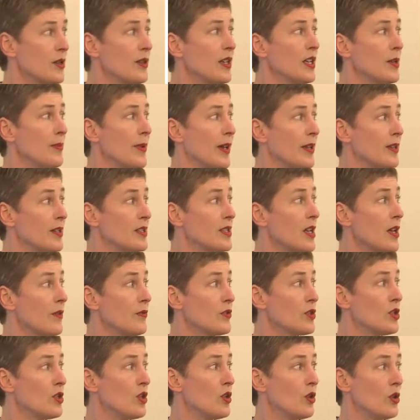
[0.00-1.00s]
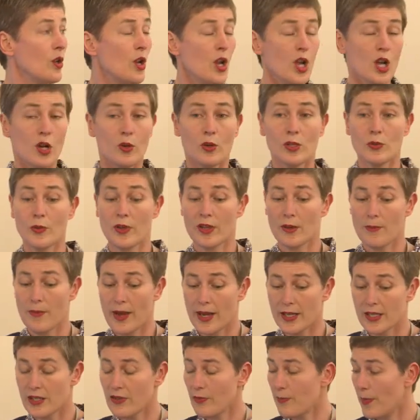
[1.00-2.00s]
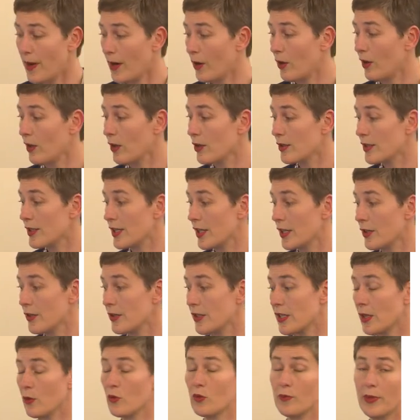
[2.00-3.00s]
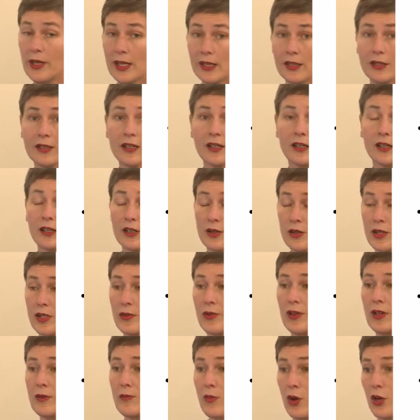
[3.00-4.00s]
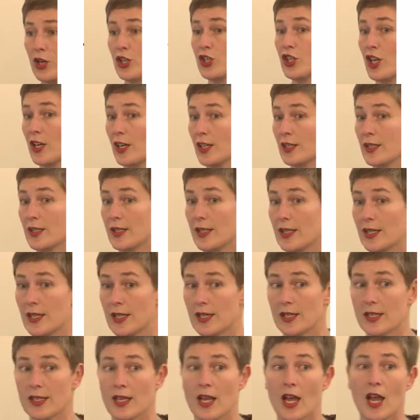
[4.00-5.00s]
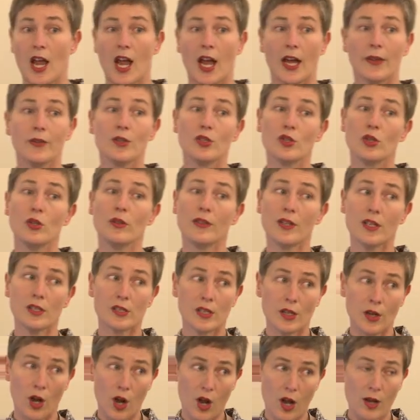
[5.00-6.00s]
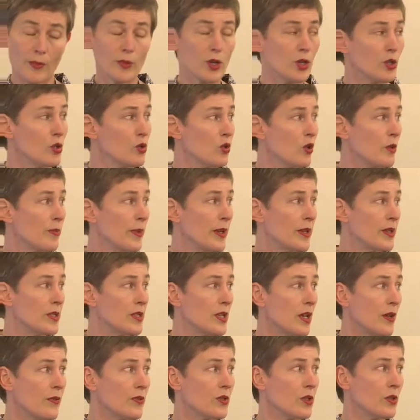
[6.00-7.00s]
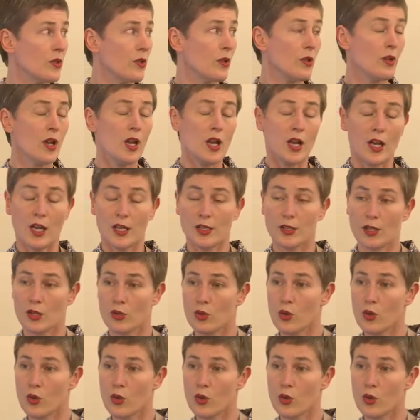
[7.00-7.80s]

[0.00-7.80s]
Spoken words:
to think about this afternoon was whether massive parallel sequencing would be clinically useful in monogenic disease. And the 2 things that I'm going to talk about this afternoon is to